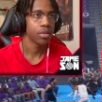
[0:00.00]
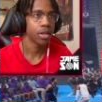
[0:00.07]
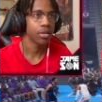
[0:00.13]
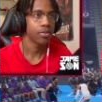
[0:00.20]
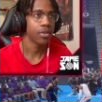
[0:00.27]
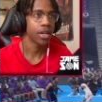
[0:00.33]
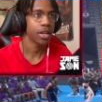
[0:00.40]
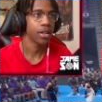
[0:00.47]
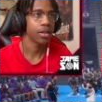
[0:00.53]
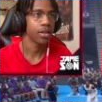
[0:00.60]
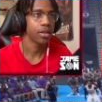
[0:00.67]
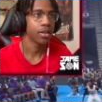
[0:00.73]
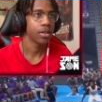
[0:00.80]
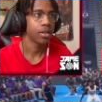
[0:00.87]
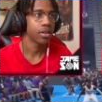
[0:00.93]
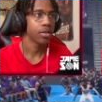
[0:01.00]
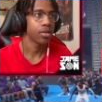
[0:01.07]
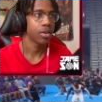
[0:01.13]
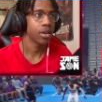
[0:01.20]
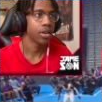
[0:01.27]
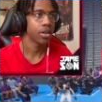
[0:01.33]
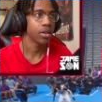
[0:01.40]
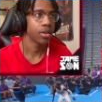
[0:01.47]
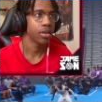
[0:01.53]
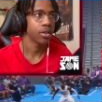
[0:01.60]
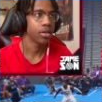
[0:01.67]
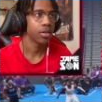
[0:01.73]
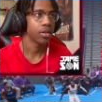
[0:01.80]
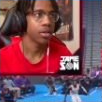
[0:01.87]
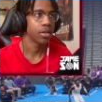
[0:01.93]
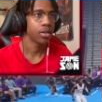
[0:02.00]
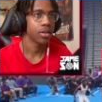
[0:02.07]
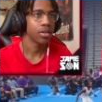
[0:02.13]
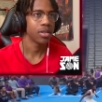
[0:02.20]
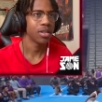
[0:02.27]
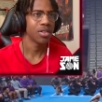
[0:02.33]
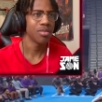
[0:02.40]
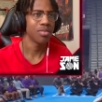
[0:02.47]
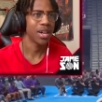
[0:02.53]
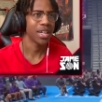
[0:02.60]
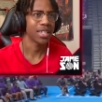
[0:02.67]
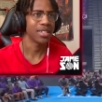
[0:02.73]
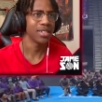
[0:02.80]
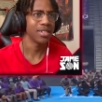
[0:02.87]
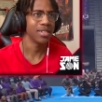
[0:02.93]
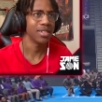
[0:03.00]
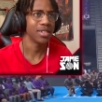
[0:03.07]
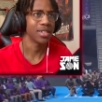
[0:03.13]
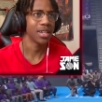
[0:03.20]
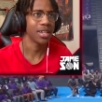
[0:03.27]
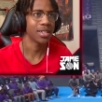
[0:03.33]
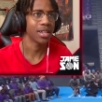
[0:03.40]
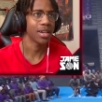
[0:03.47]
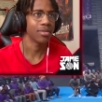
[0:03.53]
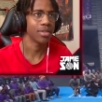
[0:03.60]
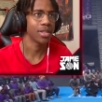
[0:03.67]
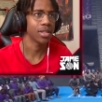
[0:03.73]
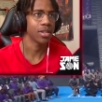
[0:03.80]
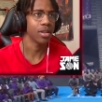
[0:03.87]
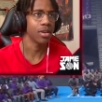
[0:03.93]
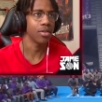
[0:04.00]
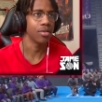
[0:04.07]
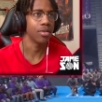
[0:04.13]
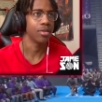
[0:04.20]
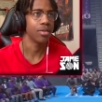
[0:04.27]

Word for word: Okay, corner. Oh my goodness, that shot was slow.